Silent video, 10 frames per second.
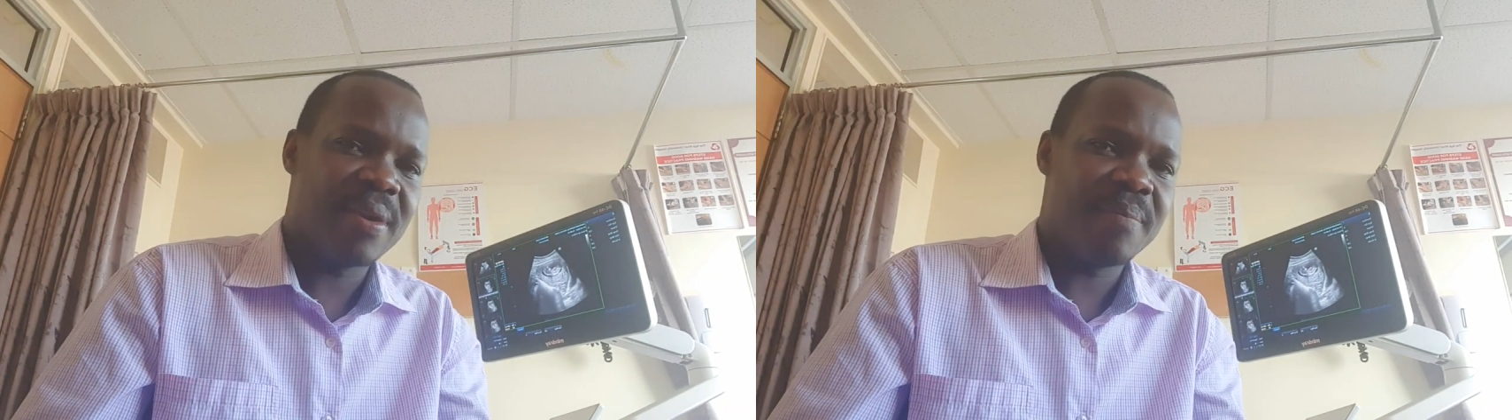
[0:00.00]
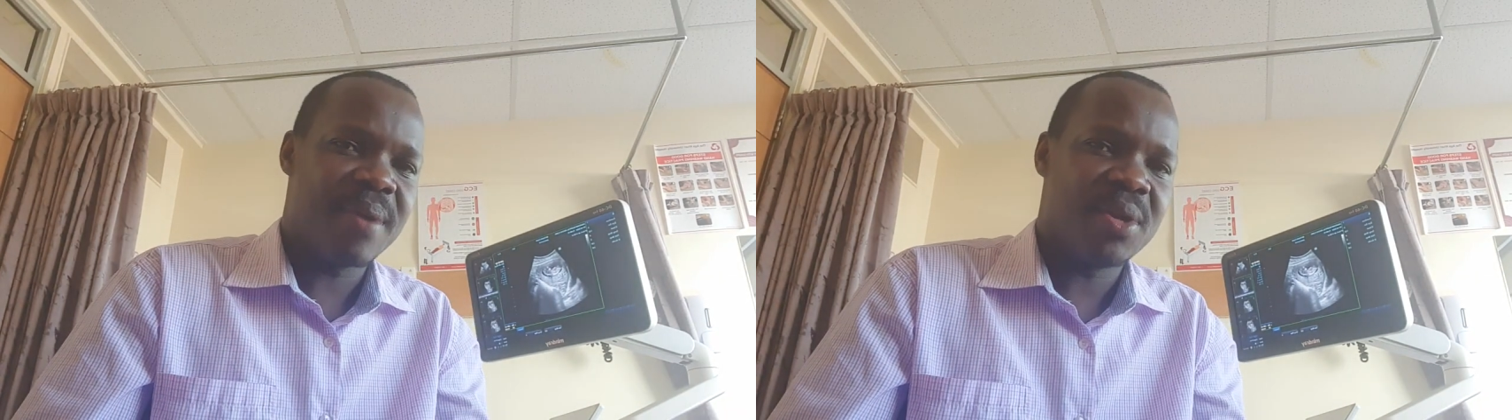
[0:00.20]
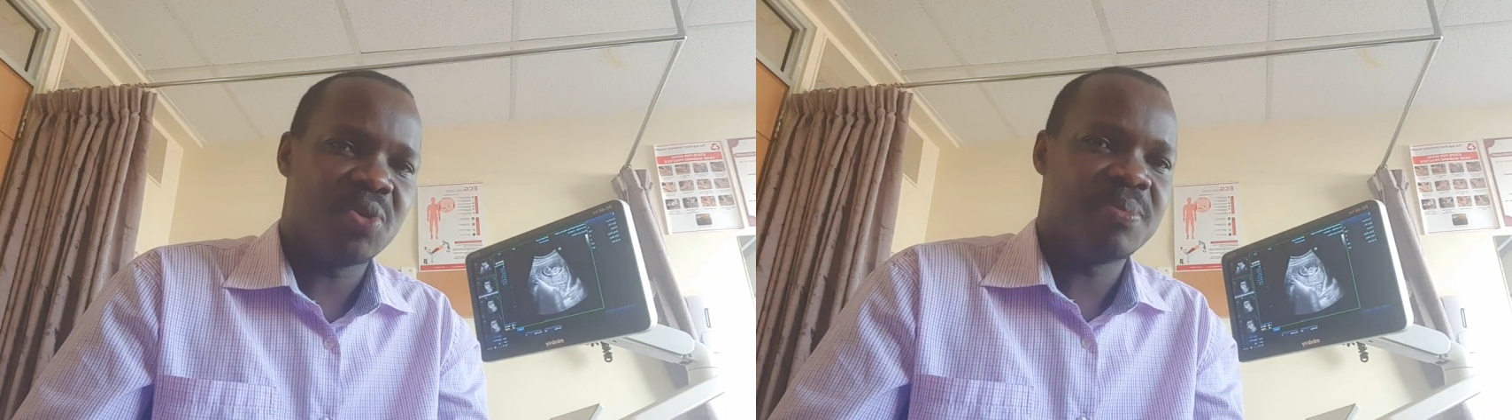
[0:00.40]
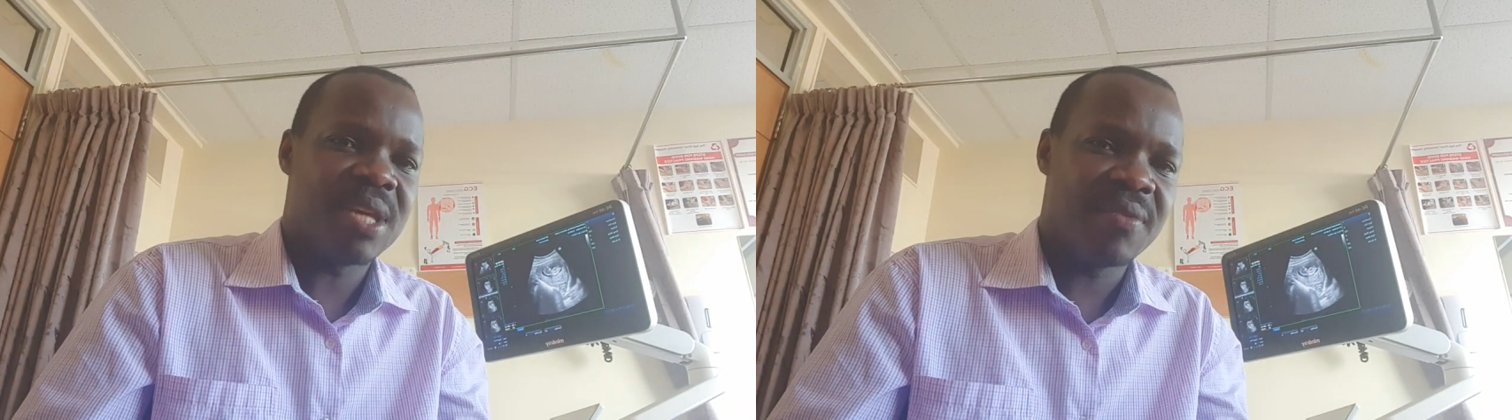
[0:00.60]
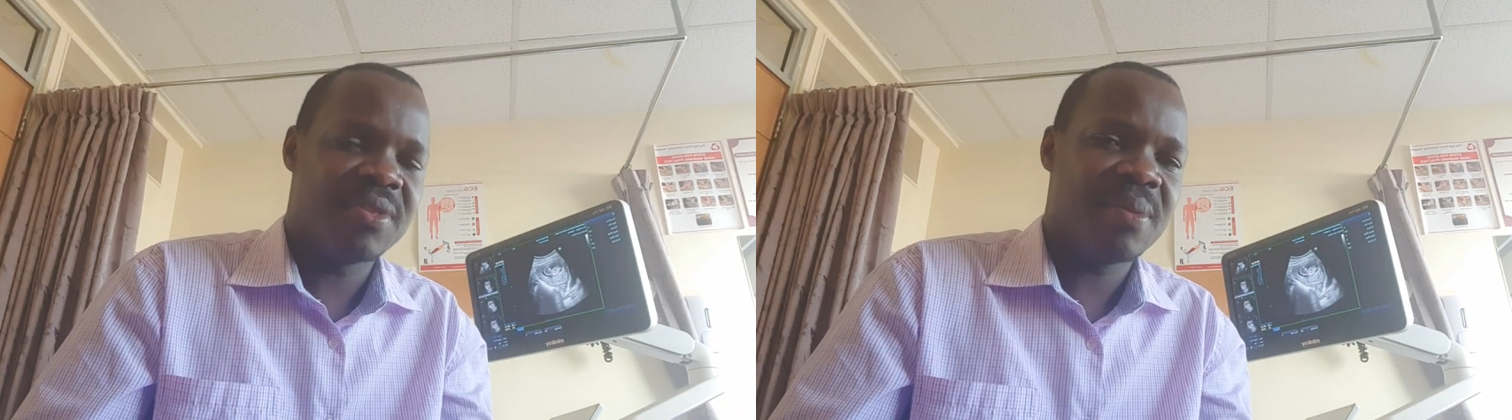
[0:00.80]
them and
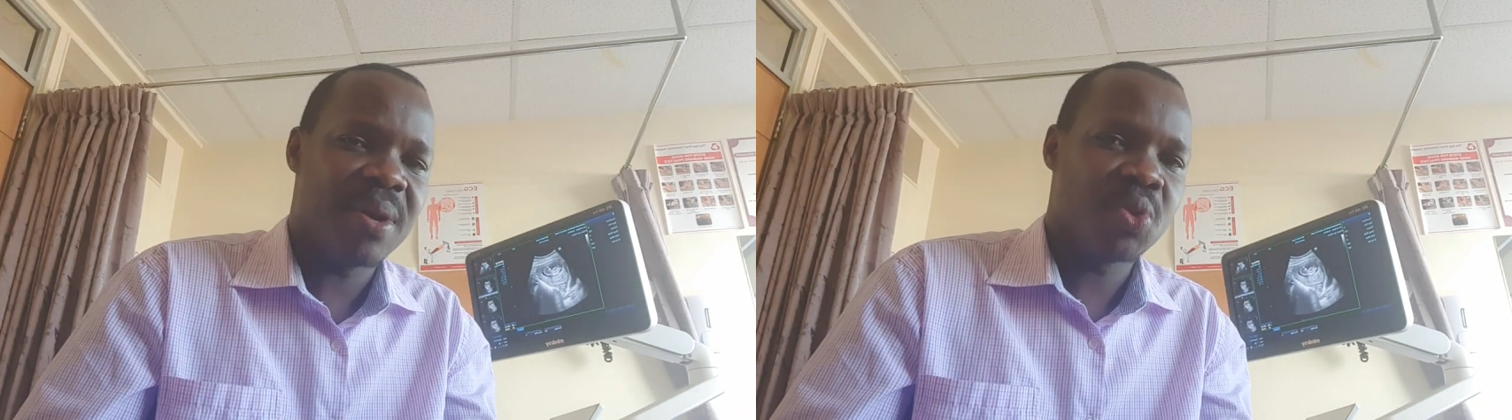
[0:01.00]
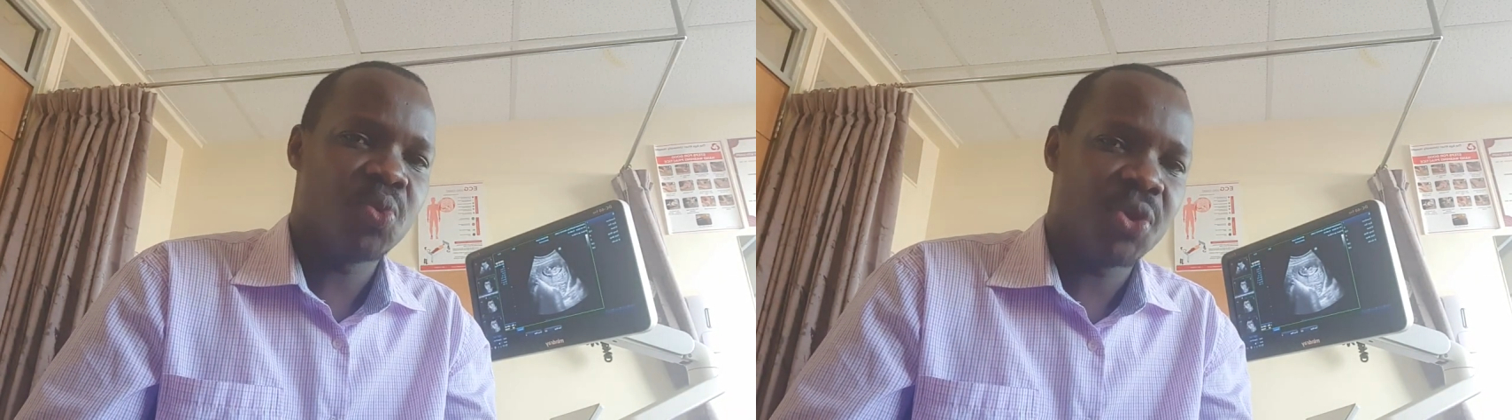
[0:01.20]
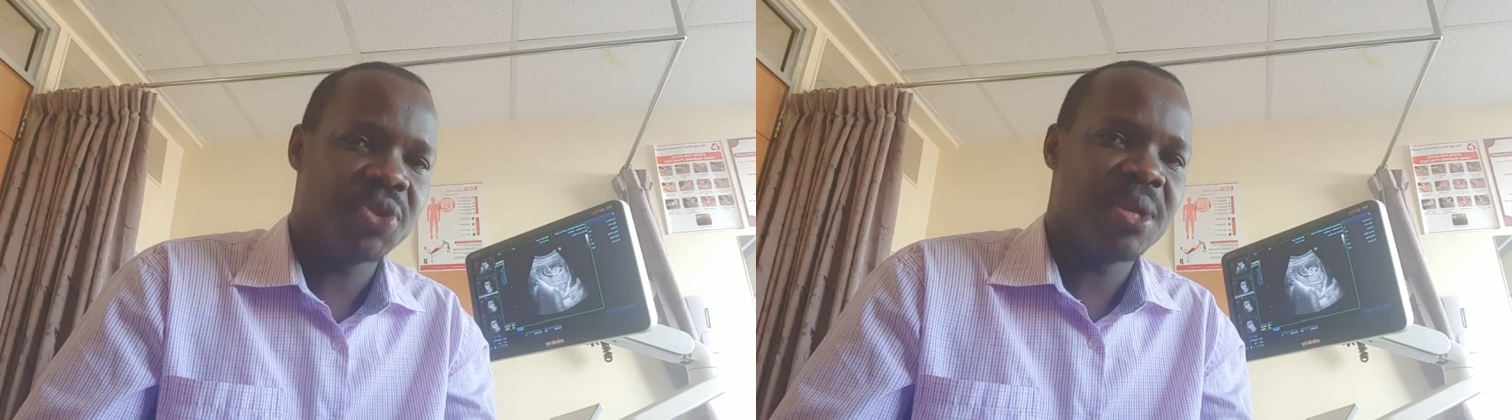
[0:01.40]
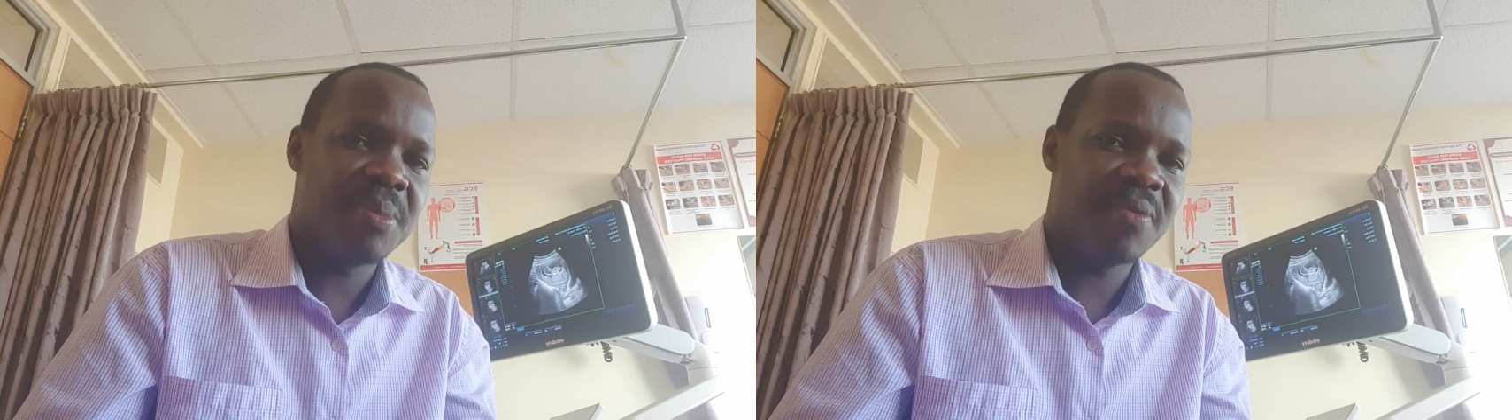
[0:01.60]
observe them and watch them,